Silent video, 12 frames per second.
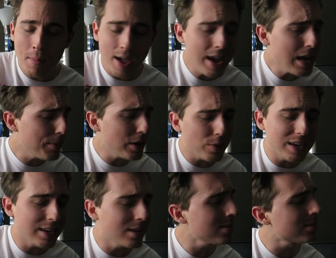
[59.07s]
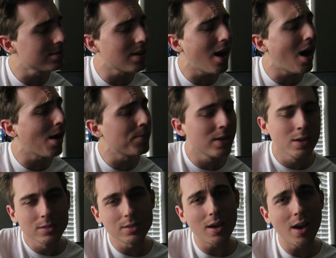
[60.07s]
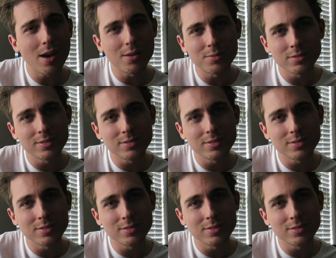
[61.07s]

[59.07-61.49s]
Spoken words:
Maybe we can stop time,